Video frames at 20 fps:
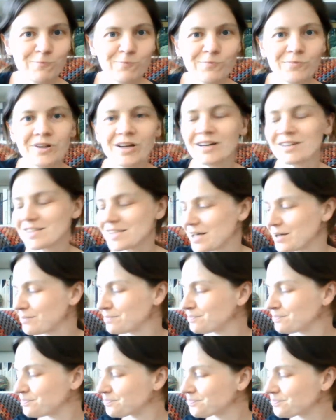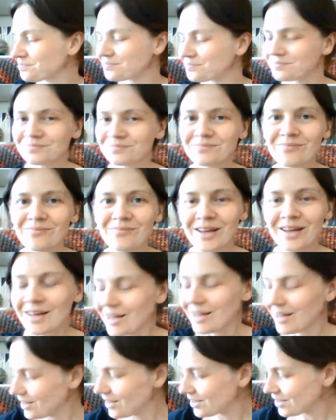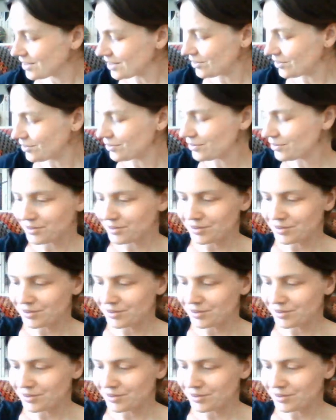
I'll see. She also